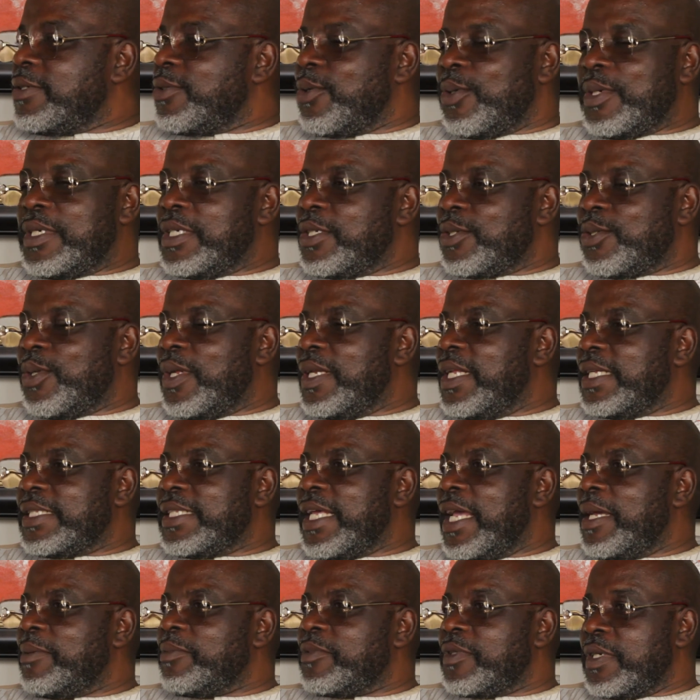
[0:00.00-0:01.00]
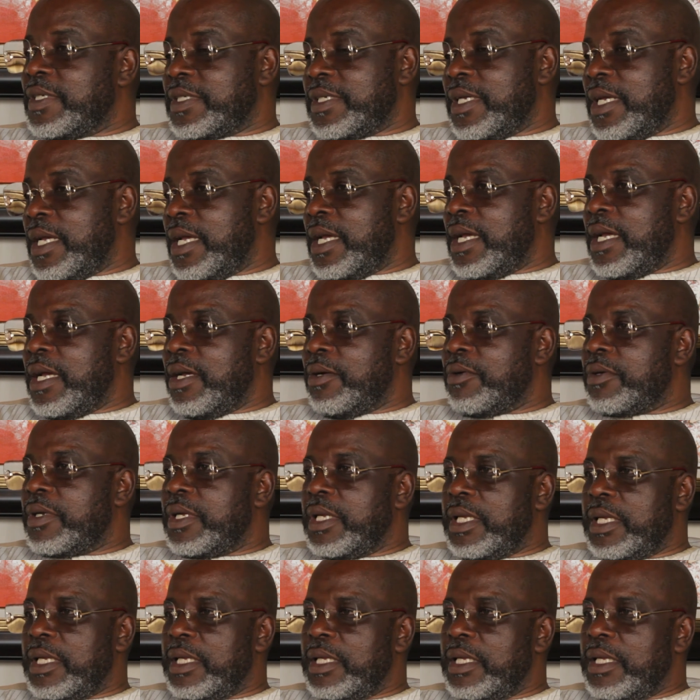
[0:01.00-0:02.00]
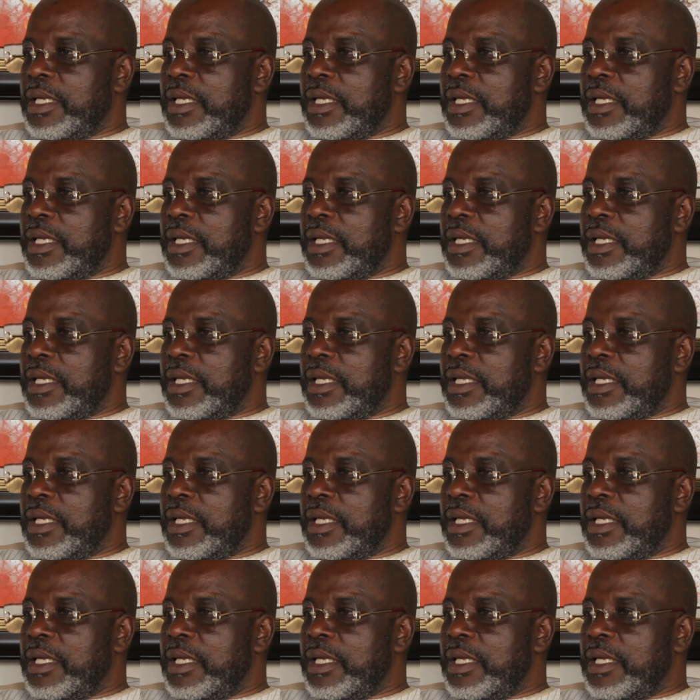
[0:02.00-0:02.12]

So this is not the time to say, ah, okay.